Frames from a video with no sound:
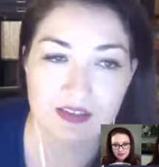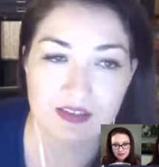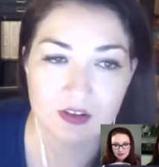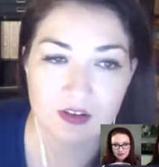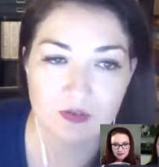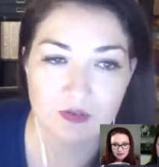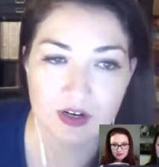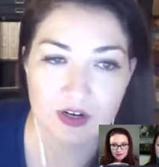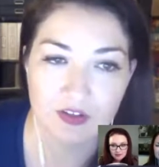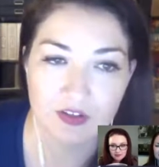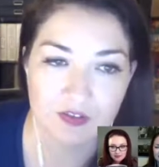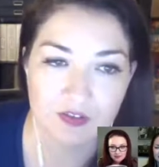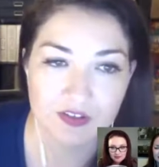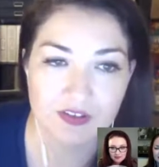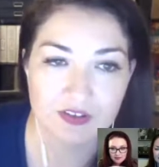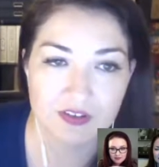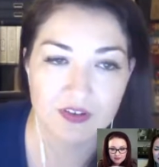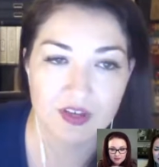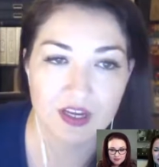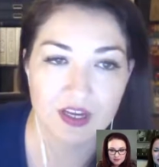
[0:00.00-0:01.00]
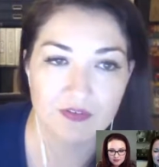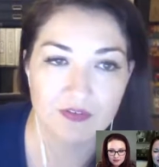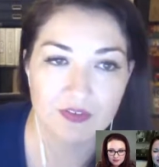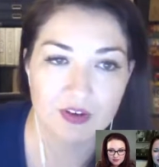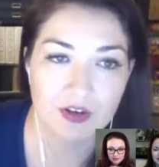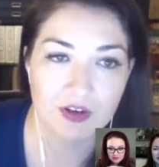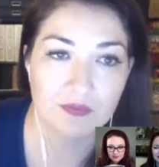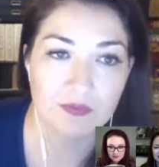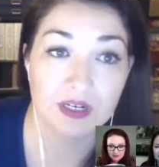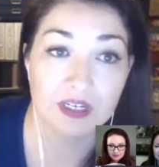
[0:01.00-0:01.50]
in the regular season of the
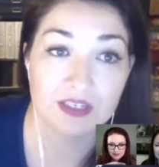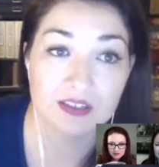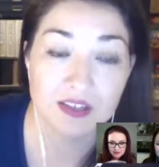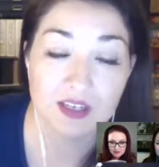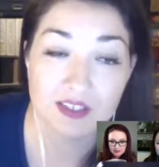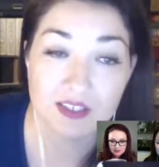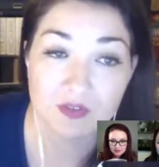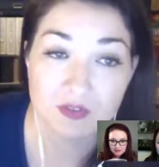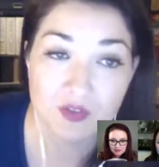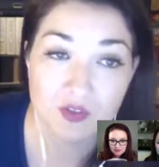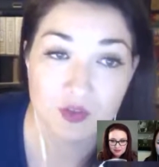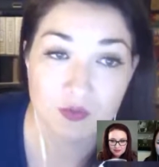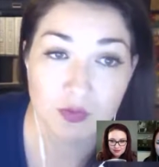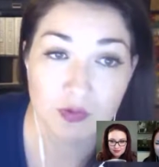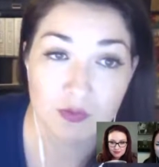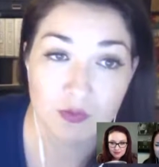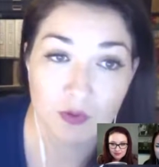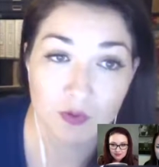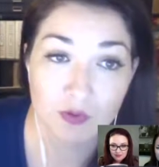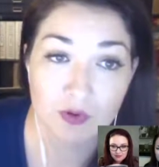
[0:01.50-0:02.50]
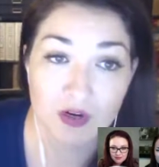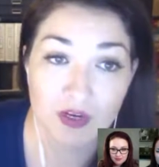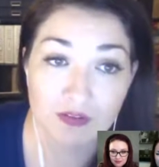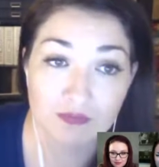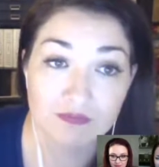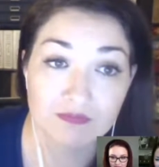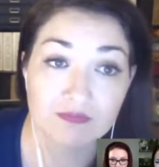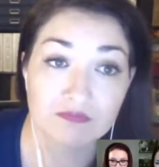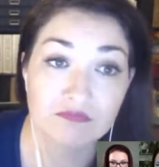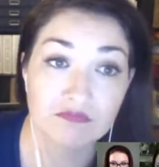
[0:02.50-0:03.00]
NFL, but he does have a Super Bowl
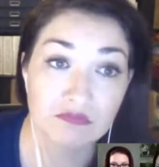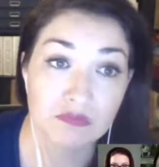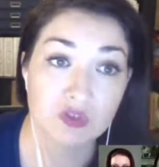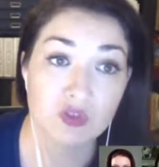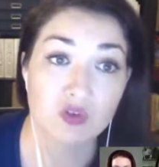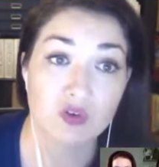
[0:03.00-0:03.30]
ring. So